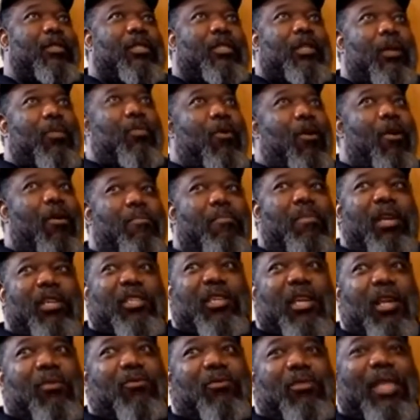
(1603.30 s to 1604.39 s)
somewhere in
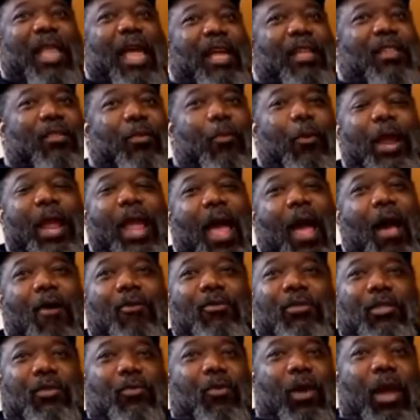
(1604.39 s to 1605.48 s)
Michigan. It was like three
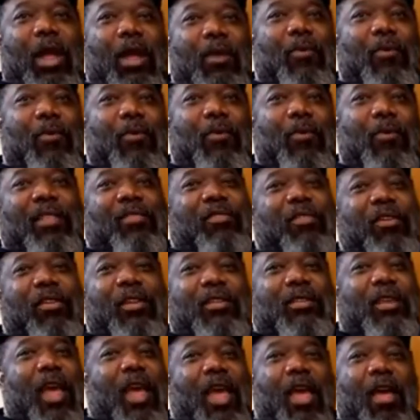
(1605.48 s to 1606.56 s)
hours away. We get to
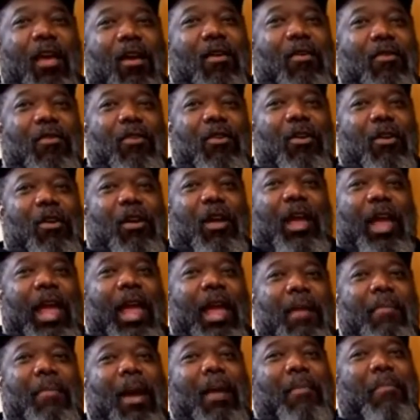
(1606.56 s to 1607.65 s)
the town,
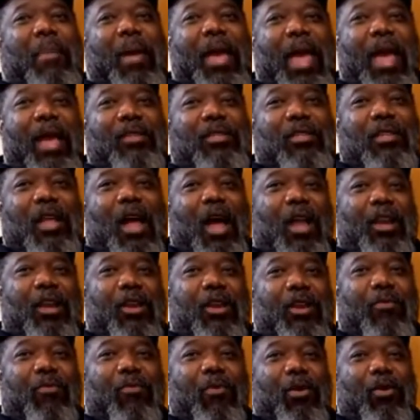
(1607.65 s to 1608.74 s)
and my bag's not
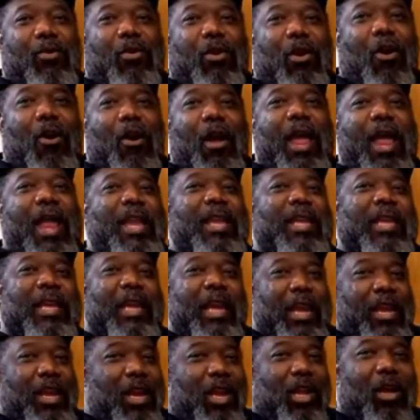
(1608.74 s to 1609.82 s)
in the rental car. I had to
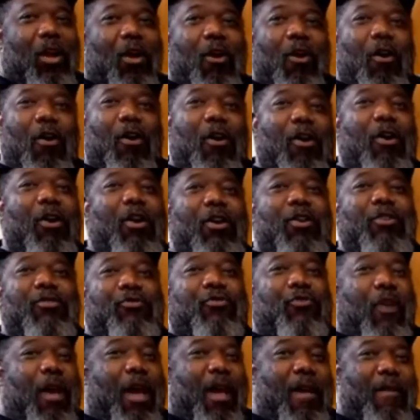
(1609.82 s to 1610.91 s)
get in the car,
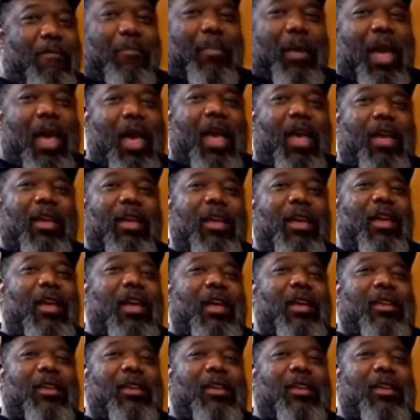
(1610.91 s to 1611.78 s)
drive back